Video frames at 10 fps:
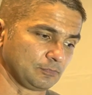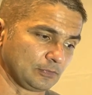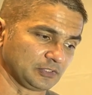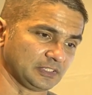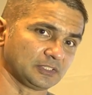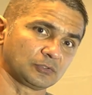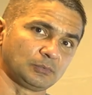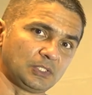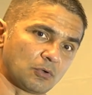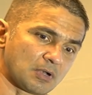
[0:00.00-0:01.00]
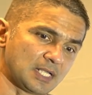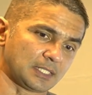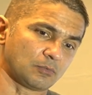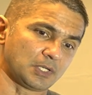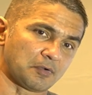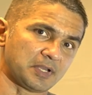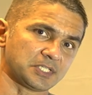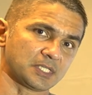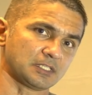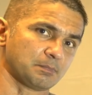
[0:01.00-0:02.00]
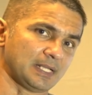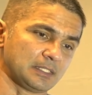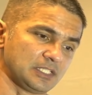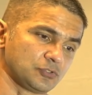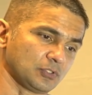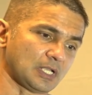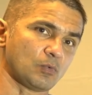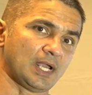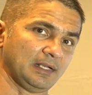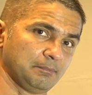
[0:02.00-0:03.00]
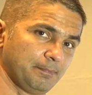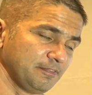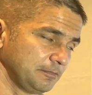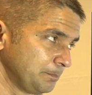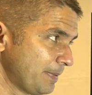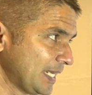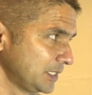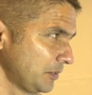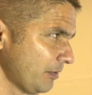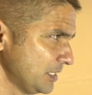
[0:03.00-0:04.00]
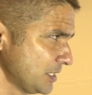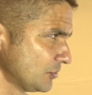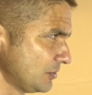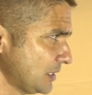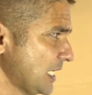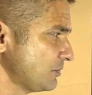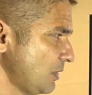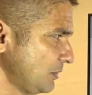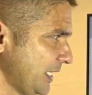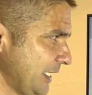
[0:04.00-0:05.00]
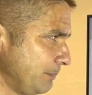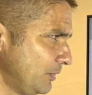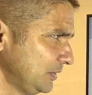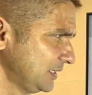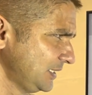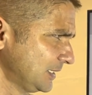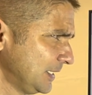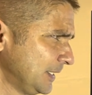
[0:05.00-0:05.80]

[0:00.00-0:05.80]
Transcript: forces us to be correlated with richness, but it's not that we are impacting richness. So that's one of the hypotheses.